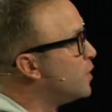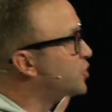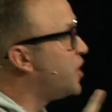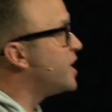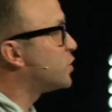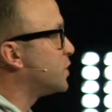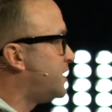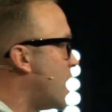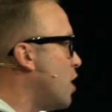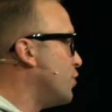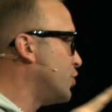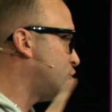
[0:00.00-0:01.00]
when Jesus was
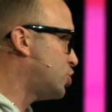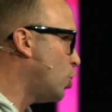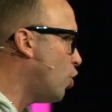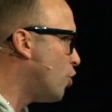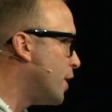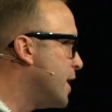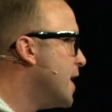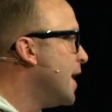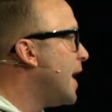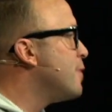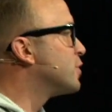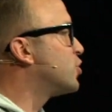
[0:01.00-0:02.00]
telling the story,
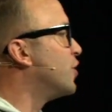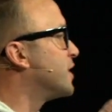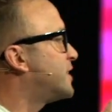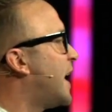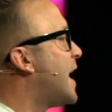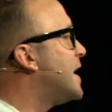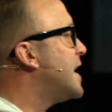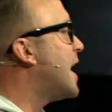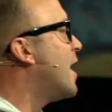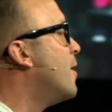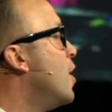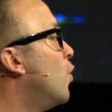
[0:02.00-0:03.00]
he was going to say,
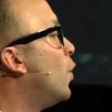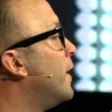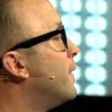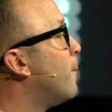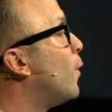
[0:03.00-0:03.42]
yeah, when the,